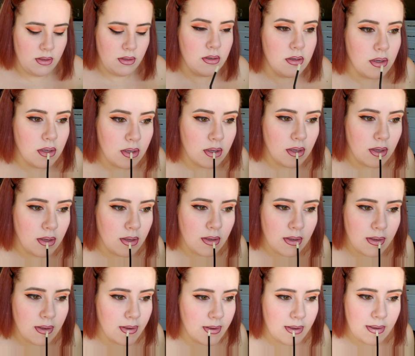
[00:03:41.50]
And then to
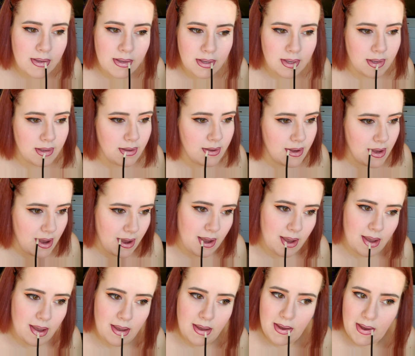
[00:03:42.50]
finish up the
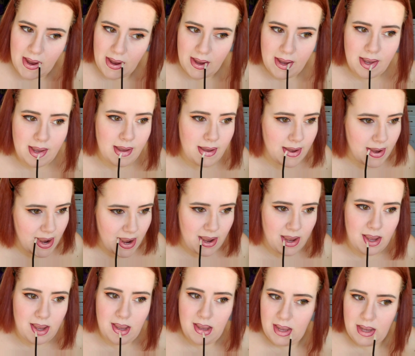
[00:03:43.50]
glam part of this
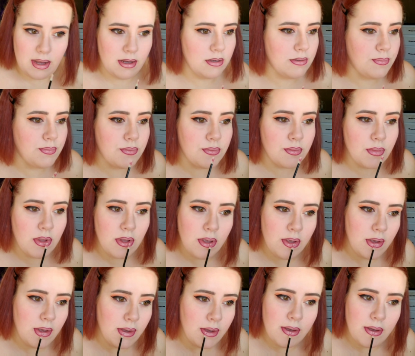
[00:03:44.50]
look, I'm just going to go in